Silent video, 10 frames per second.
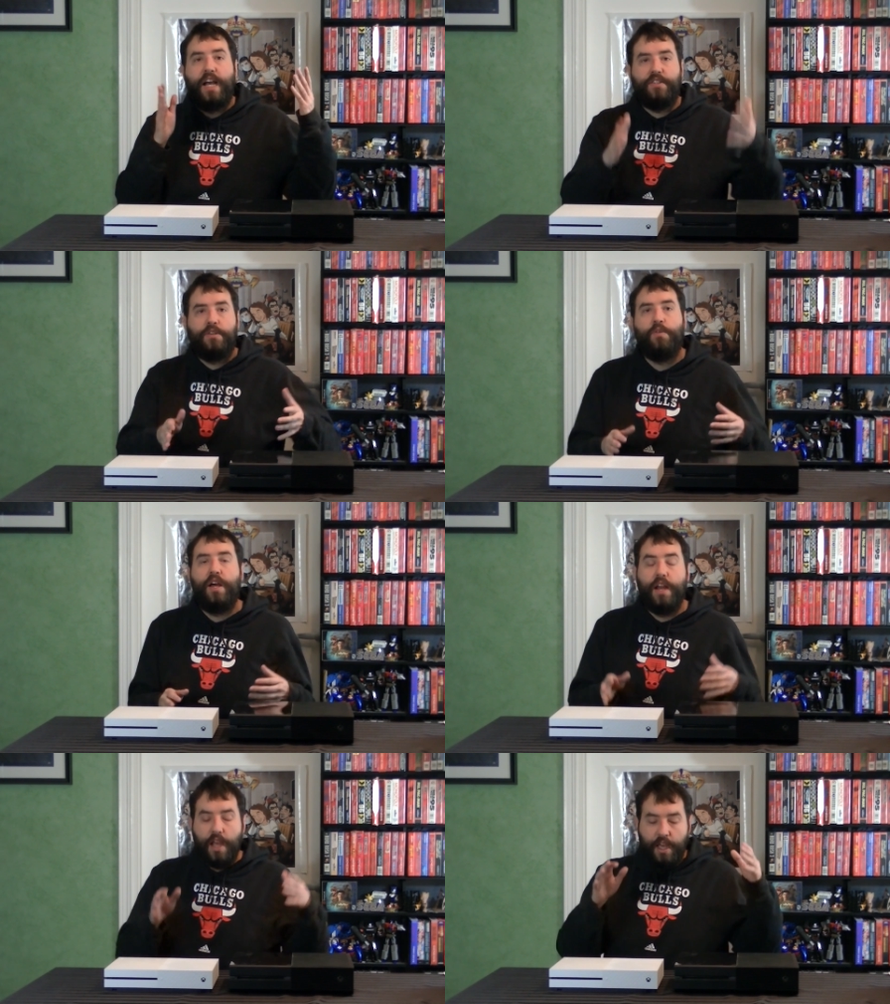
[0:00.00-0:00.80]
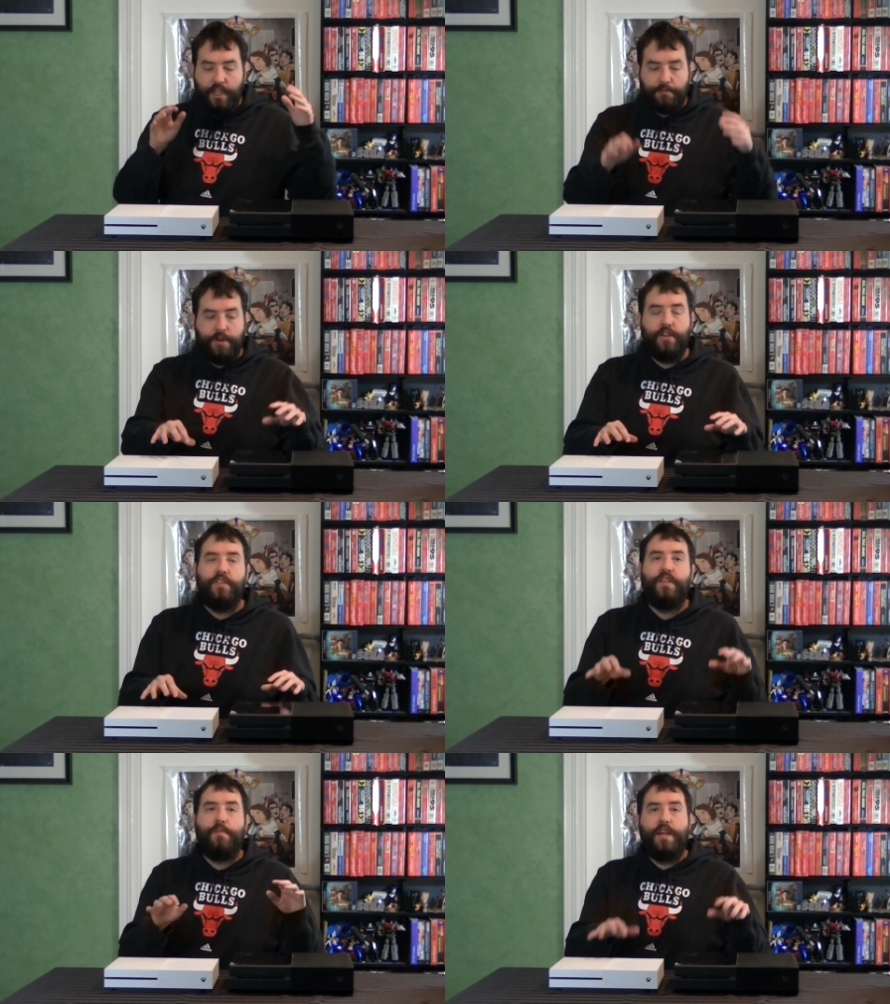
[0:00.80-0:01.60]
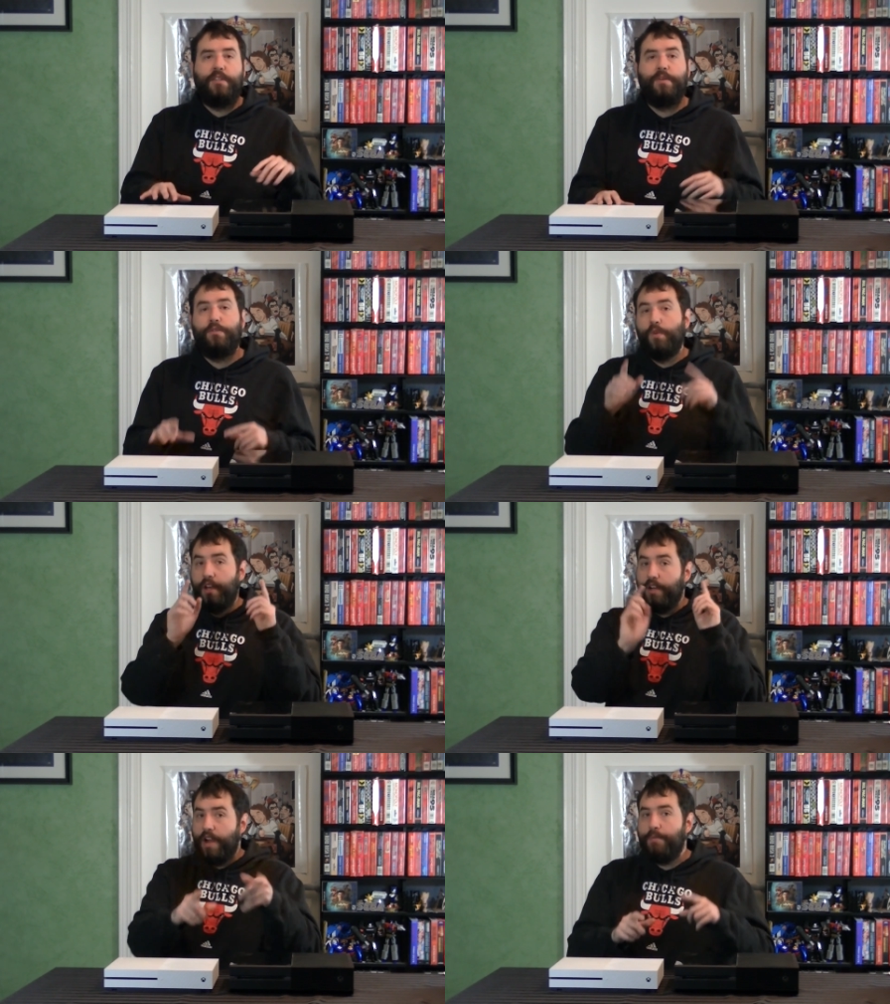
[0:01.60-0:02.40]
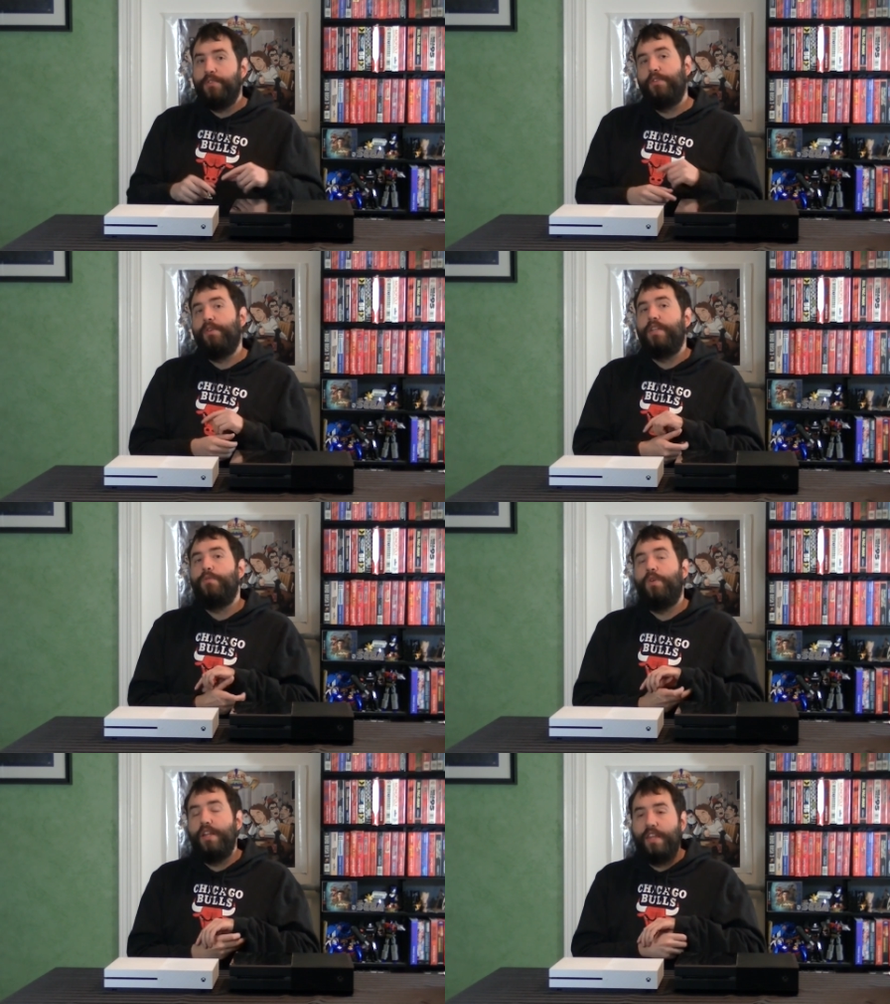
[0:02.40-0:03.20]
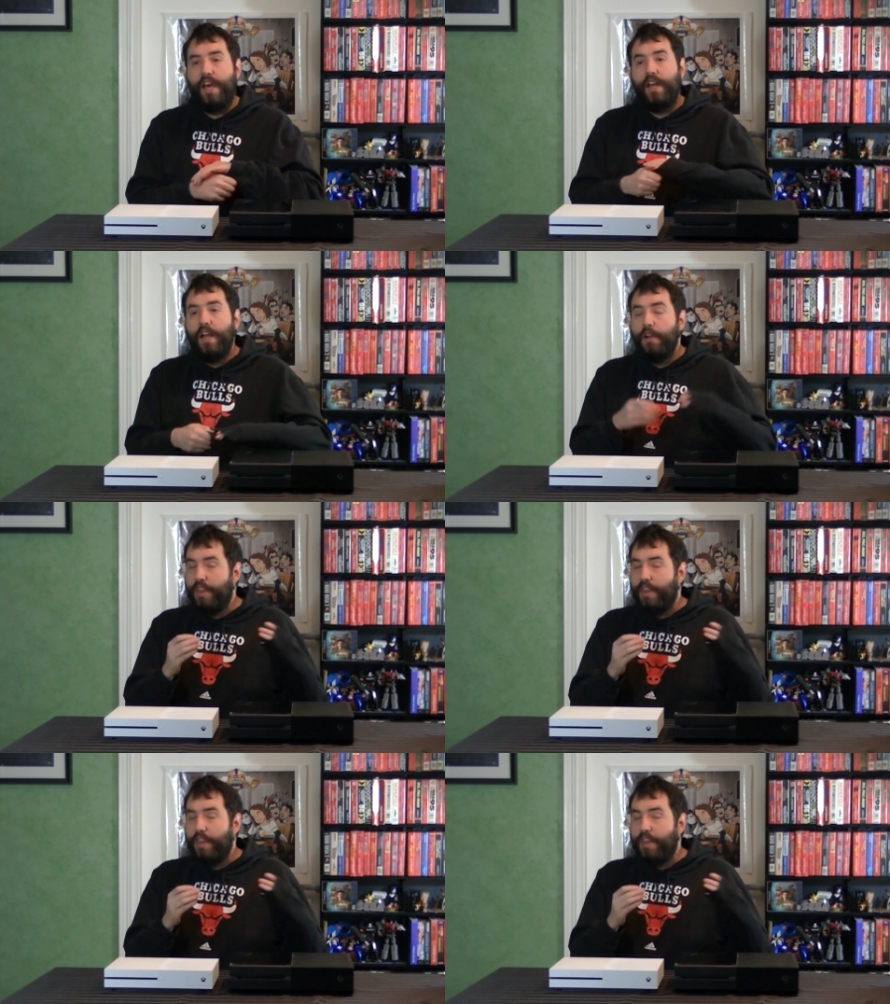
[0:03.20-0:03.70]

I still want experiences on my Xbox One. You're absolutely right to want that.